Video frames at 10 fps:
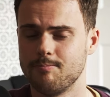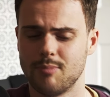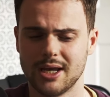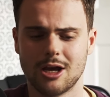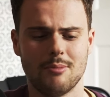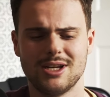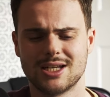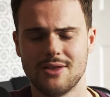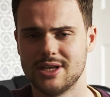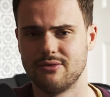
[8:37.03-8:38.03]
Big companies
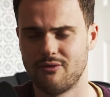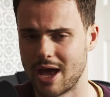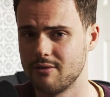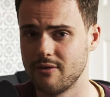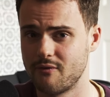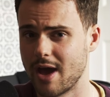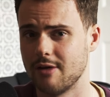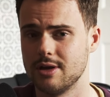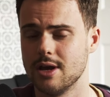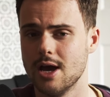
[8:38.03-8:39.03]
like this very,
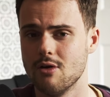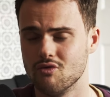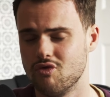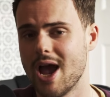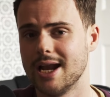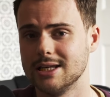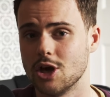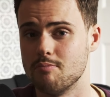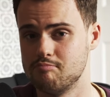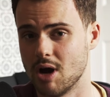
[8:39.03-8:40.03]
very rarely go
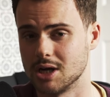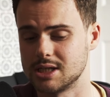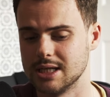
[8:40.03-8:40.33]
bust.